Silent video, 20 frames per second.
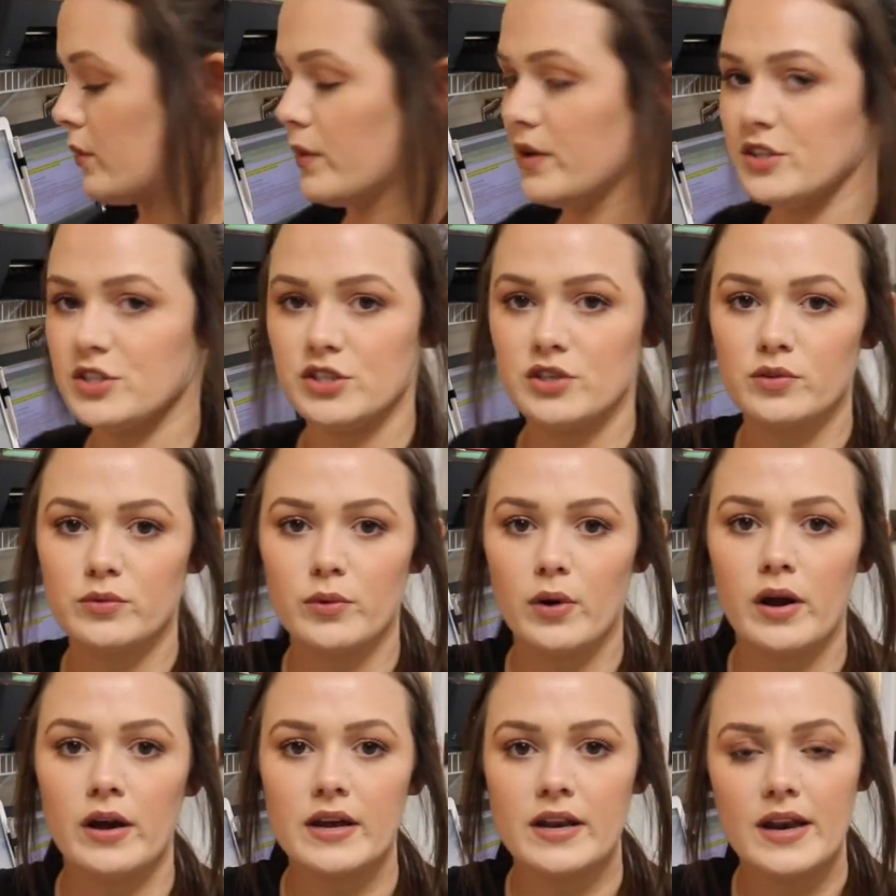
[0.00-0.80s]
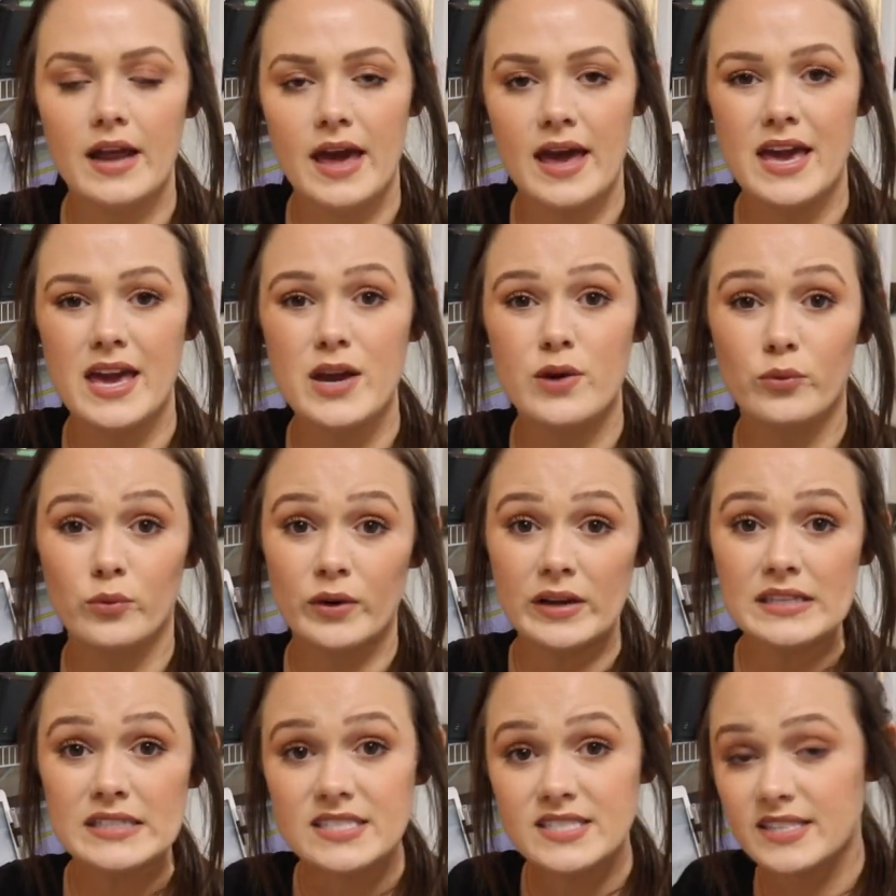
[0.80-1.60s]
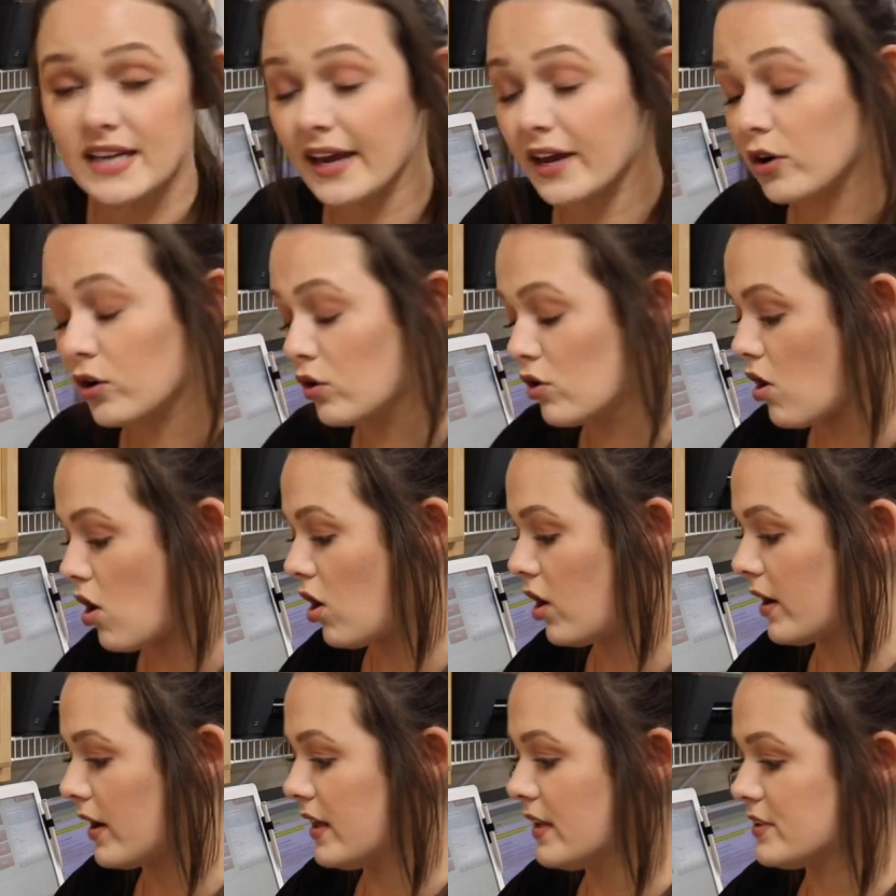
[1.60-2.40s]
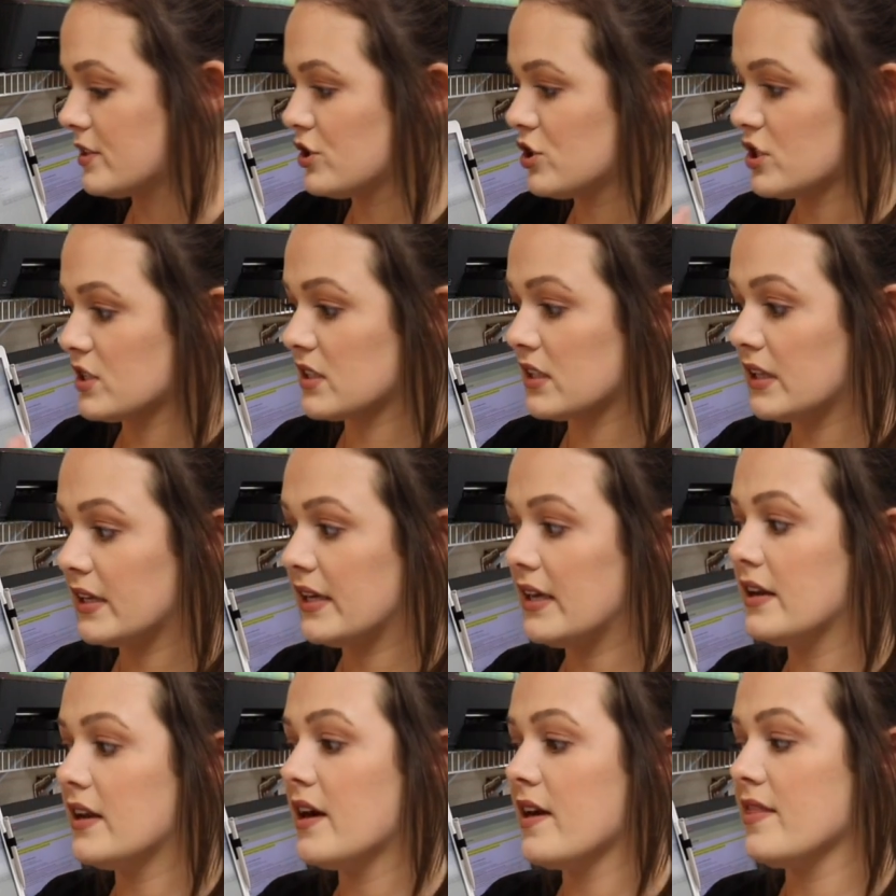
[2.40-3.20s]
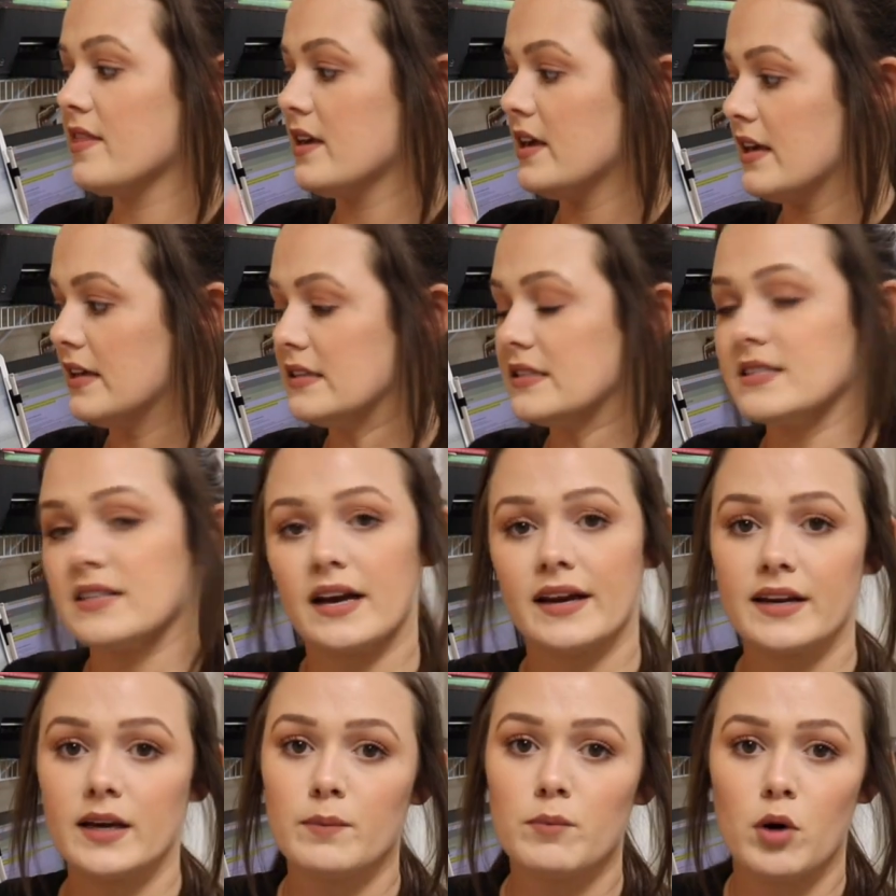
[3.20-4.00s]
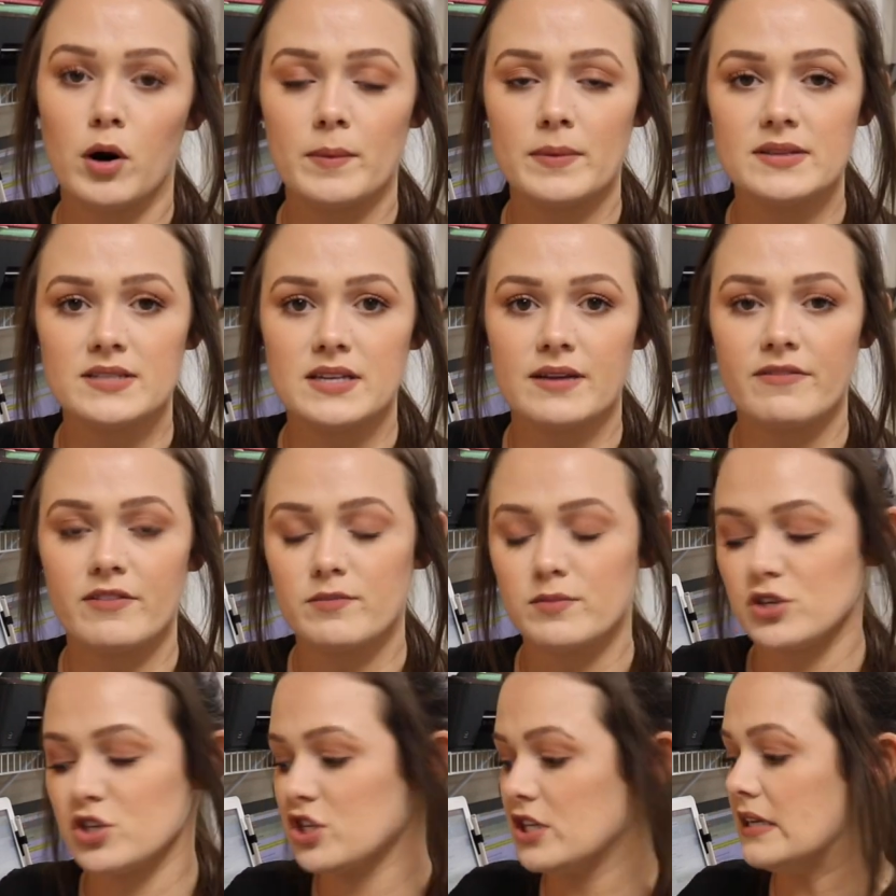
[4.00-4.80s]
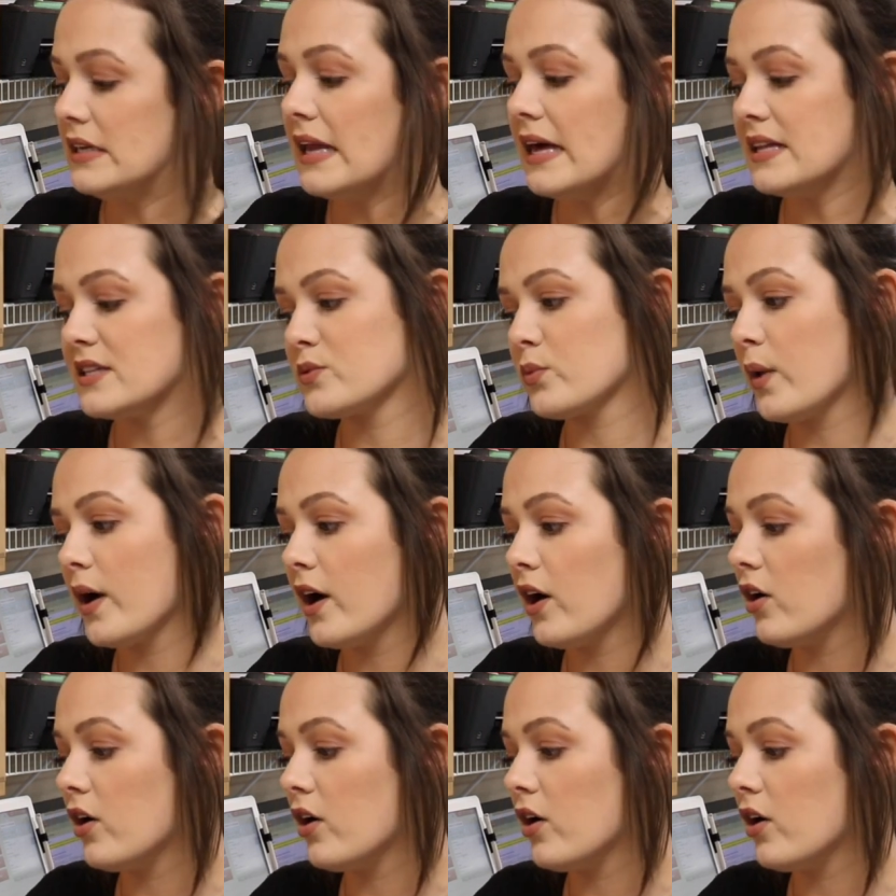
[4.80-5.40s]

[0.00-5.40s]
we do run a rinse cycle on it to just clean the inside compartments of the machine as well.